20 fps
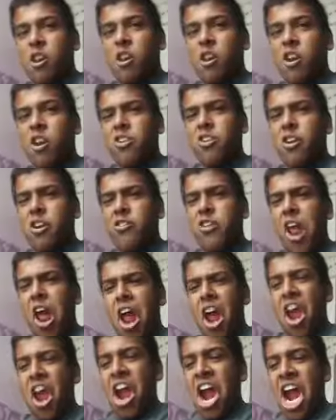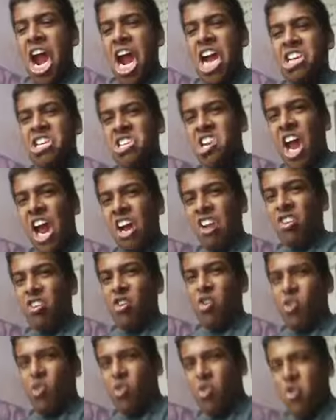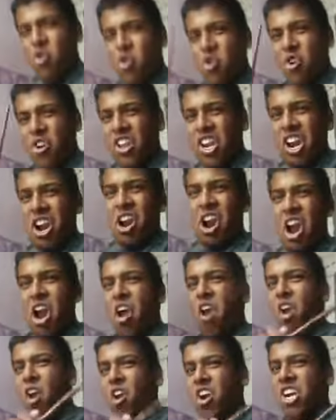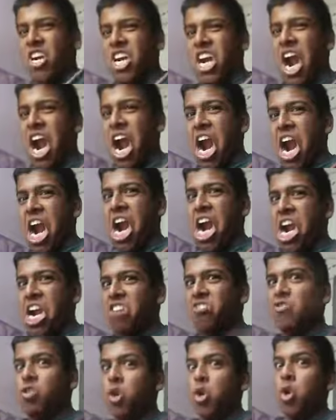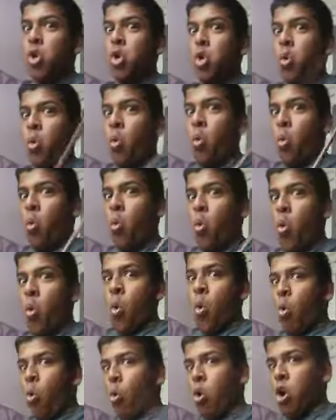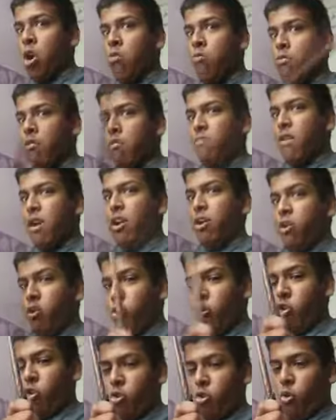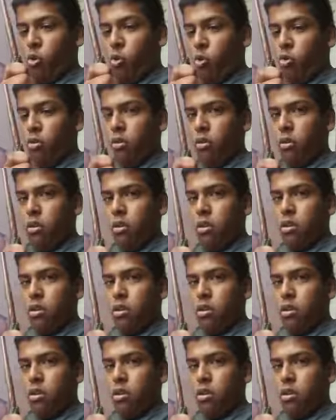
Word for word: Da-da-da! Hashtag news. Okay. I to my news.